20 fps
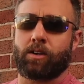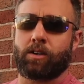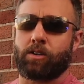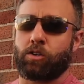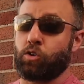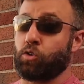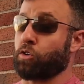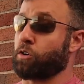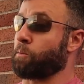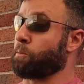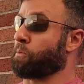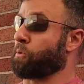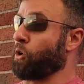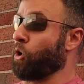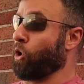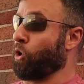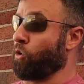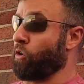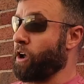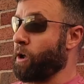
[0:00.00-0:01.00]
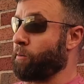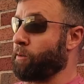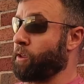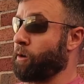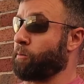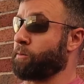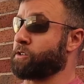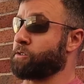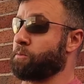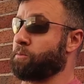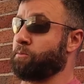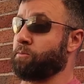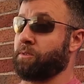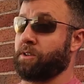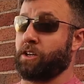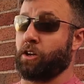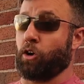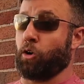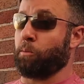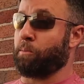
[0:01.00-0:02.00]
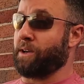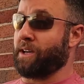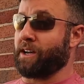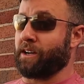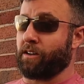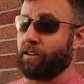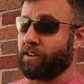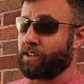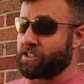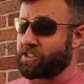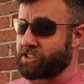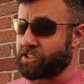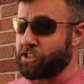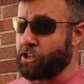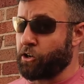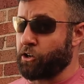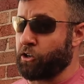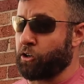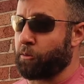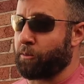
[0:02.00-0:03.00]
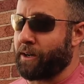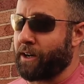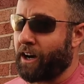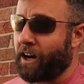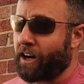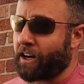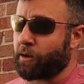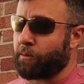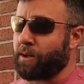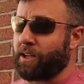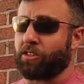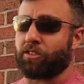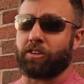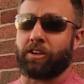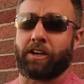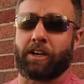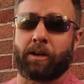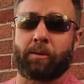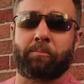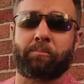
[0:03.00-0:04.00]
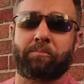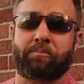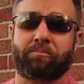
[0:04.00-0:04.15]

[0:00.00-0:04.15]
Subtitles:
You can program them to, you know, be into this serial monogamy thing.